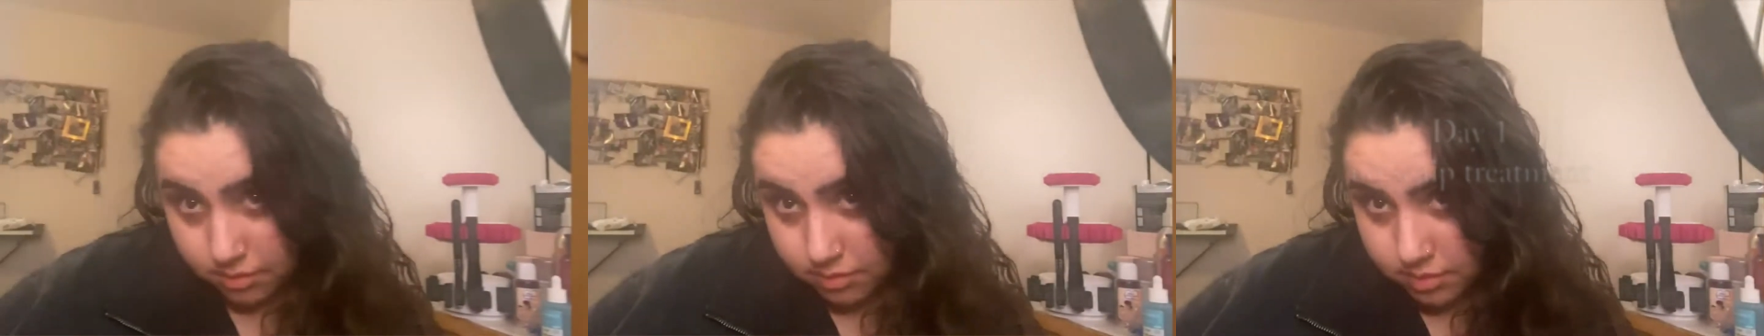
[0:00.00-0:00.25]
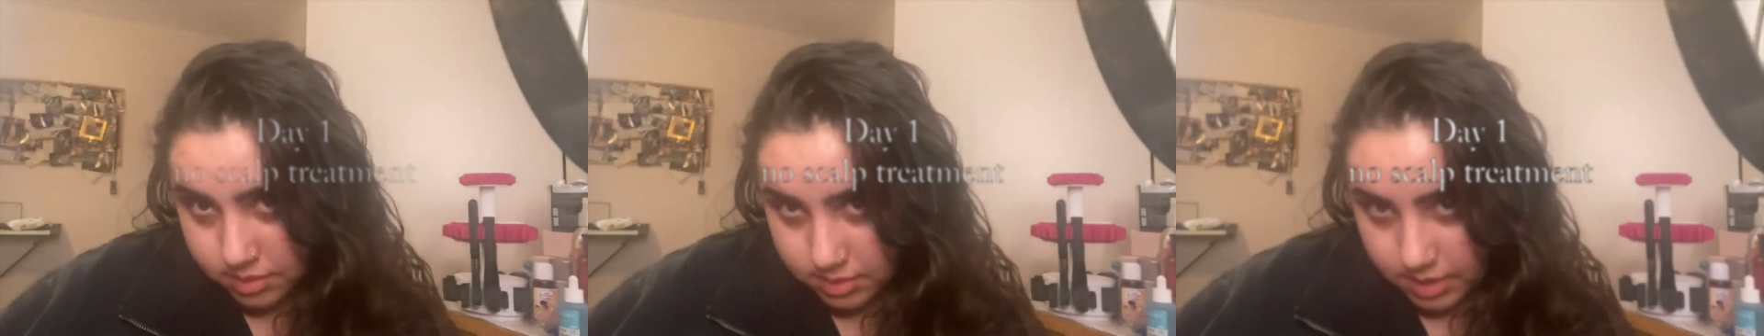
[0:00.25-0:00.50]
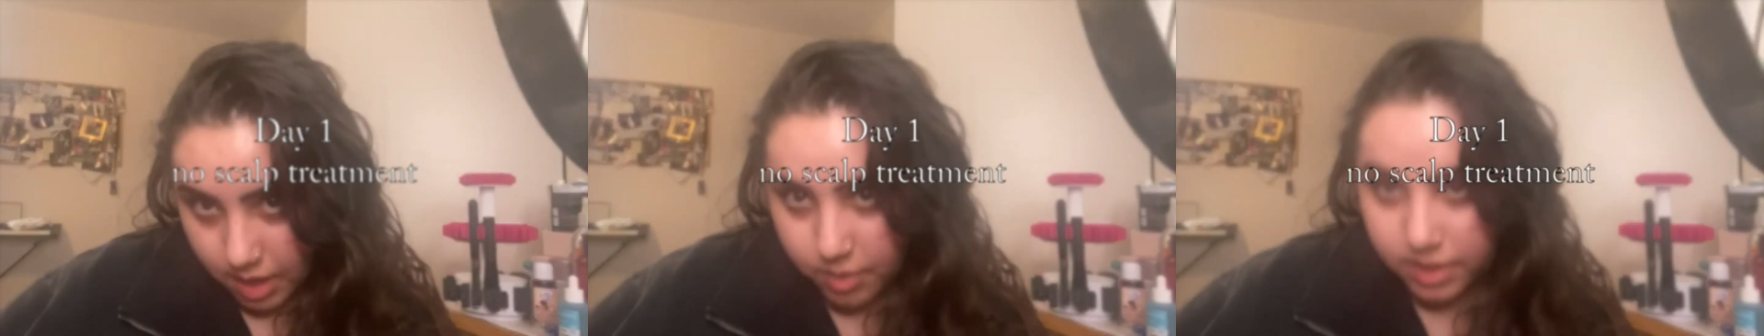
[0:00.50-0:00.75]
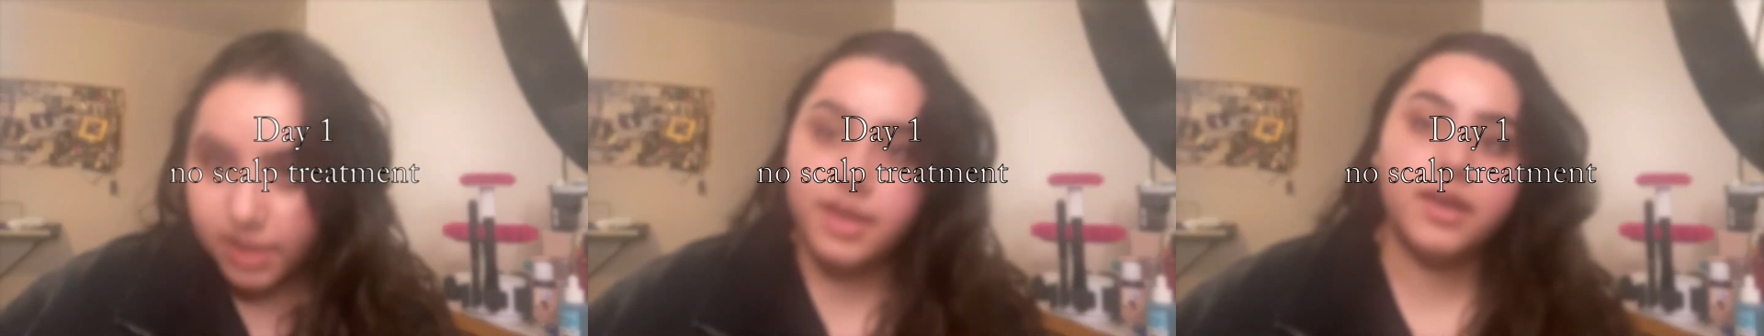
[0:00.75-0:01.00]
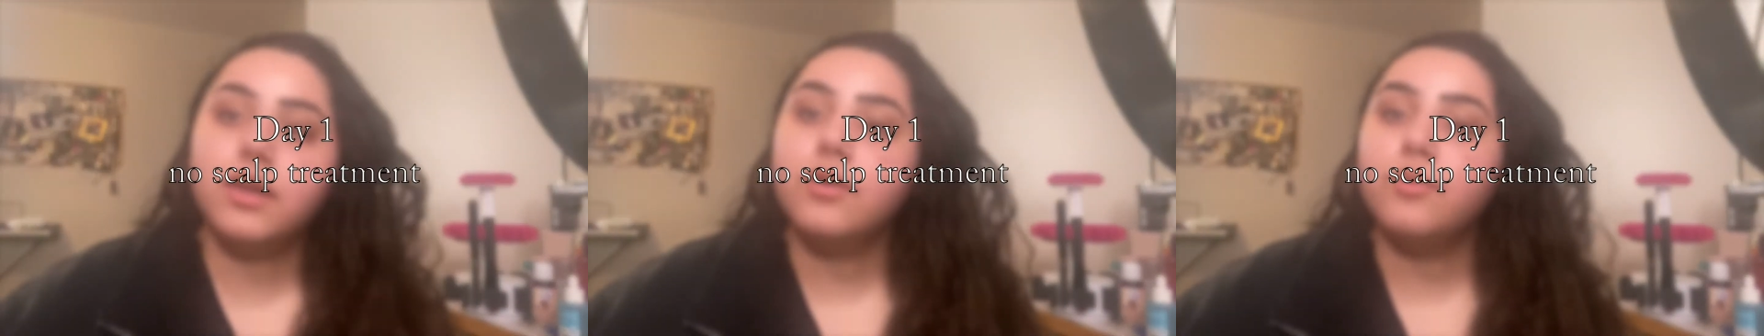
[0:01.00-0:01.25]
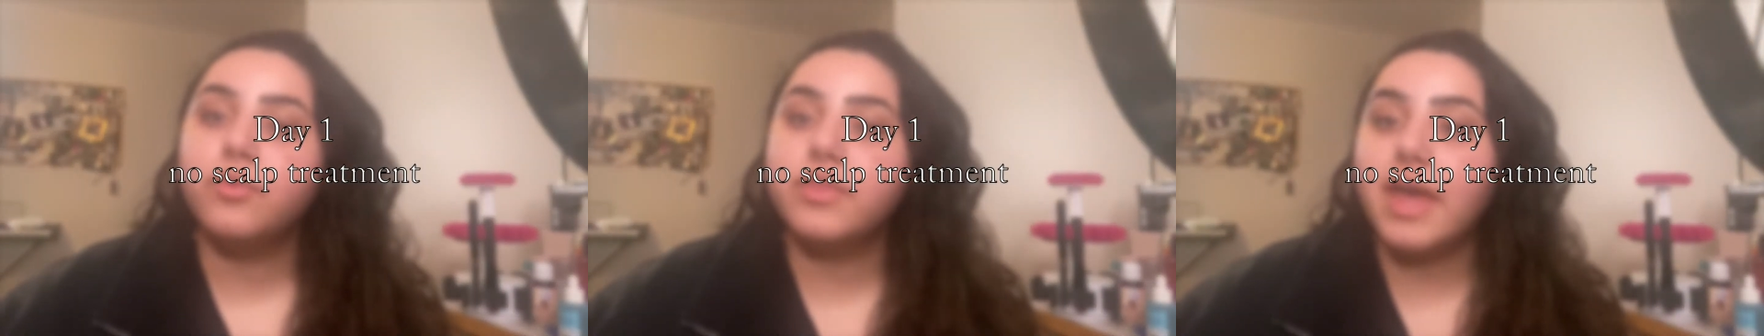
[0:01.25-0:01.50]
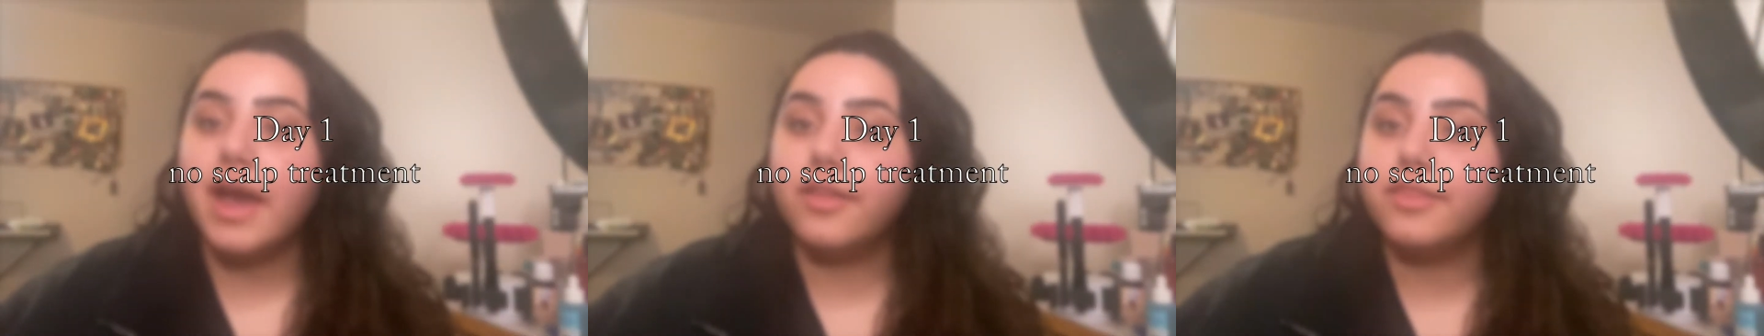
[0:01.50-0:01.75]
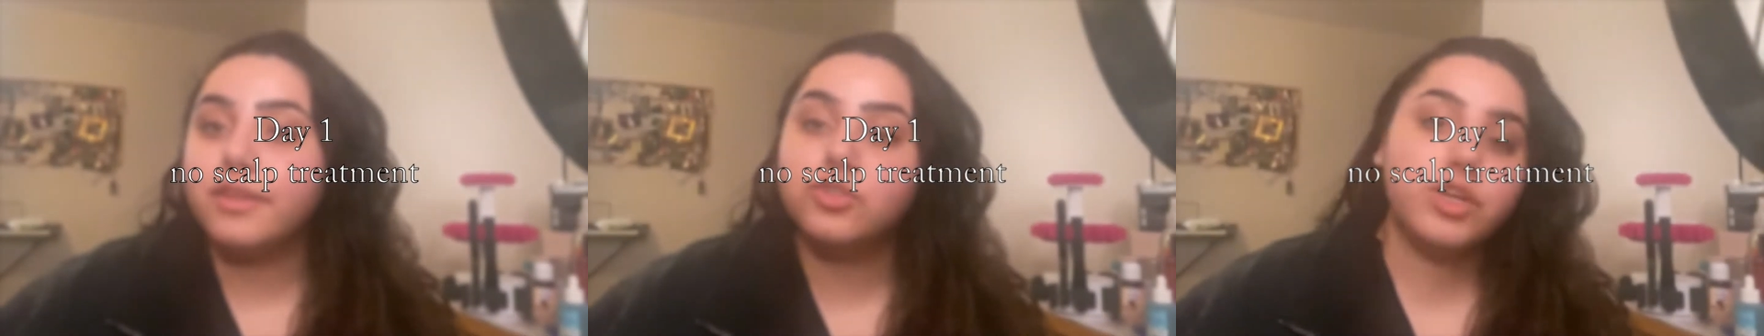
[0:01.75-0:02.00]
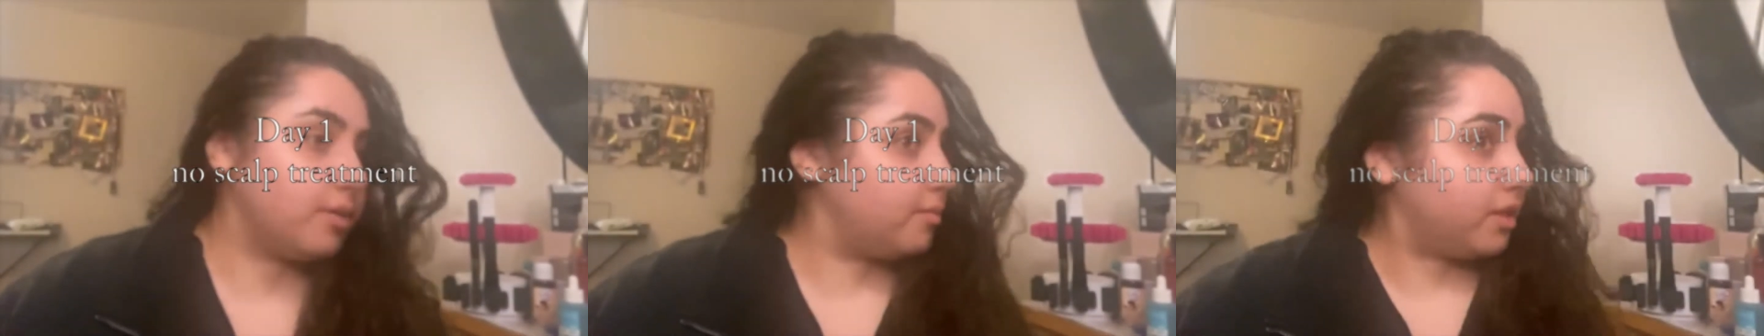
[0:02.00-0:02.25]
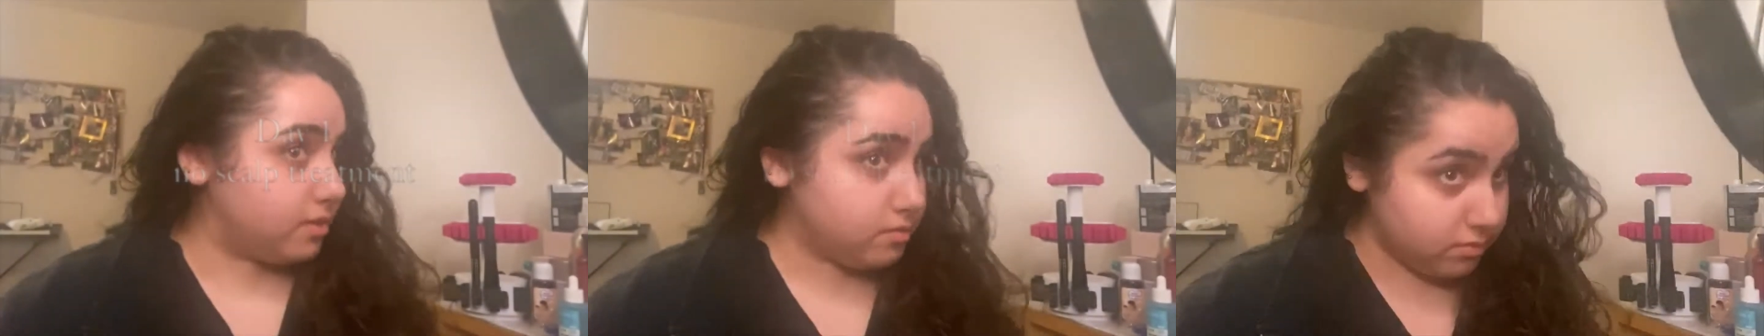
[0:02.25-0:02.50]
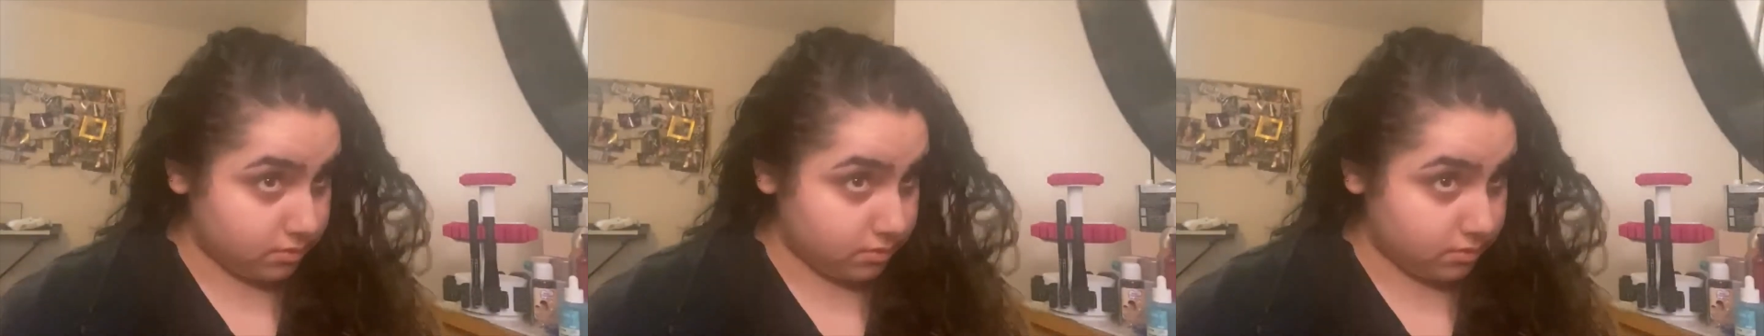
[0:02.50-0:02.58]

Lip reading: This is day one hair without the treatment.